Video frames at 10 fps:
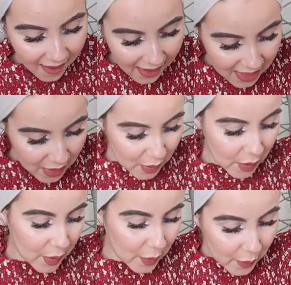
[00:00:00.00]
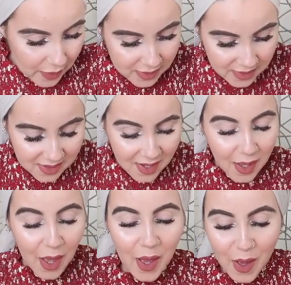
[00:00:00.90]
I know.
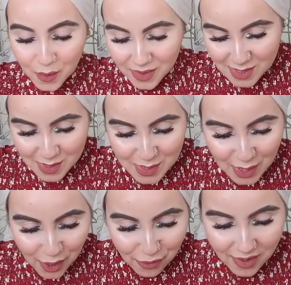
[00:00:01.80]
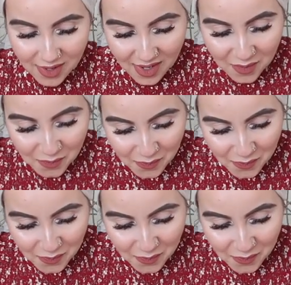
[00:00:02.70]
Oh, this is so funny